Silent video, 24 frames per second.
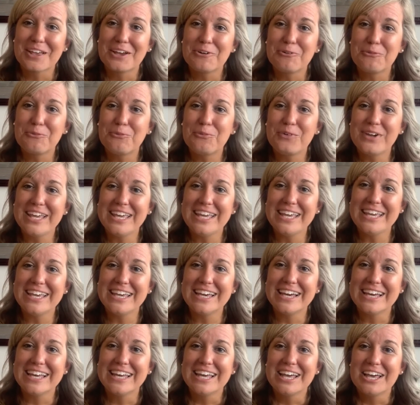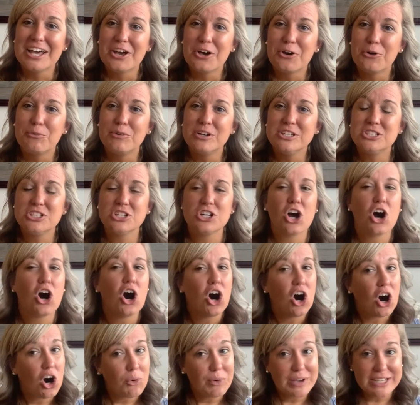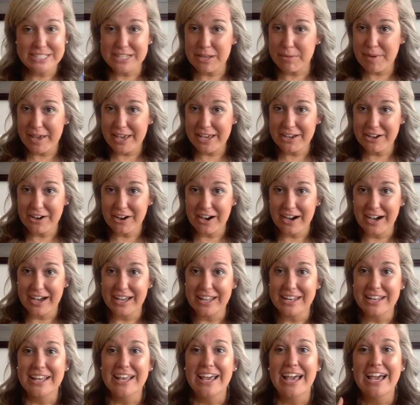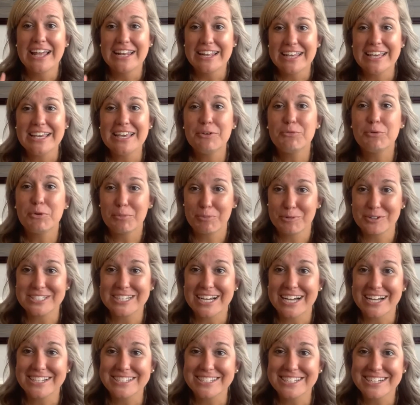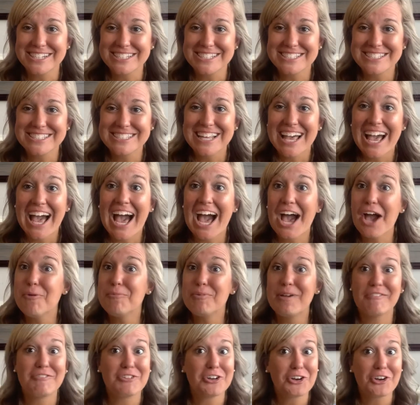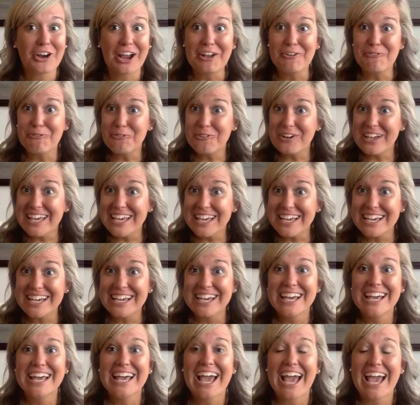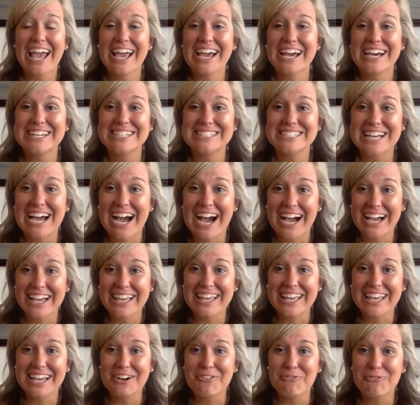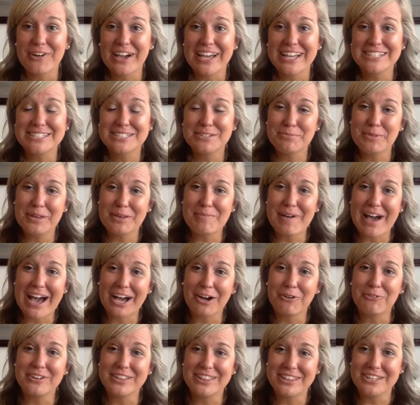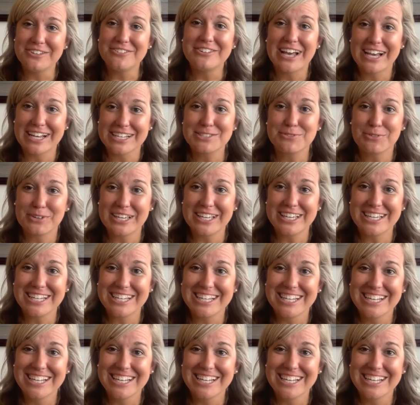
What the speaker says: we should always obey God, and he will protect us. I hope you have a great week, and I can't wait to be back with you next week.